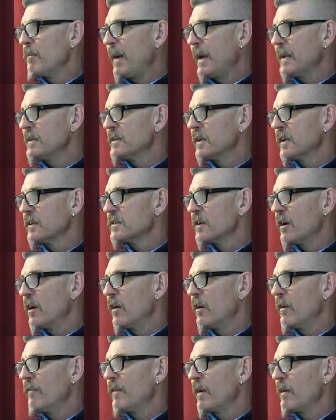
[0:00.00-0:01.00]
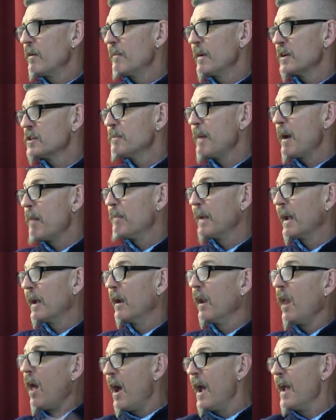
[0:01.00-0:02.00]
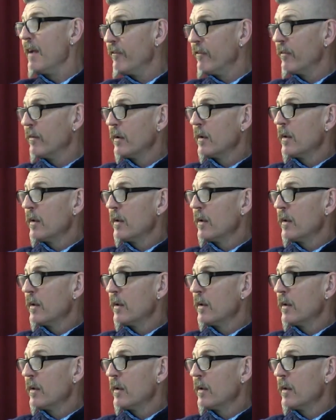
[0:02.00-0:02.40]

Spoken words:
paintings are very much about being alive,